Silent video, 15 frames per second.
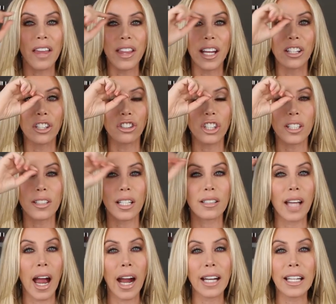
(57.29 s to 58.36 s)
and then just a
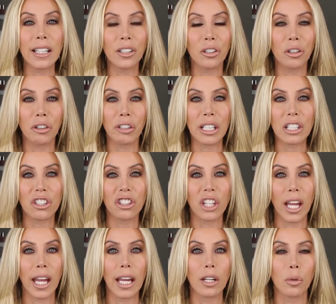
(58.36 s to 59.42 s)
tiny little crease
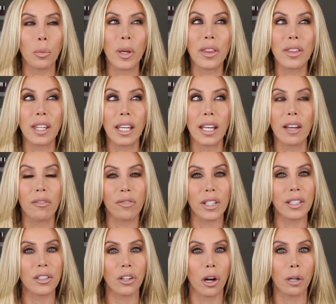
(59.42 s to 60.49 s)
shade with the
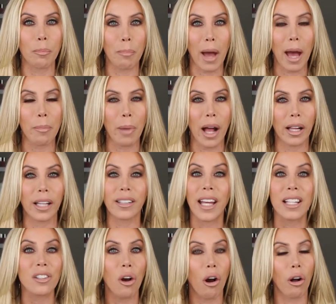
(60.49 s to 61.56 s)
Viseart matte palette.
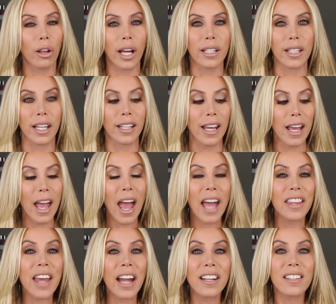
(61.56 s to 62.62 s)
That's all I did.
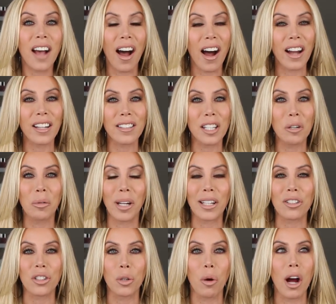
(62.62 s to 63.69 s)
And that is honestly what I
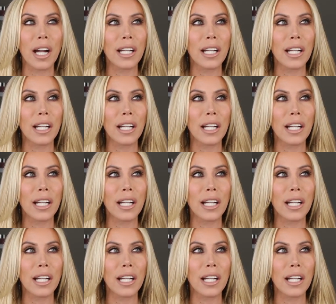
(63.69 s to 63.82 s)
do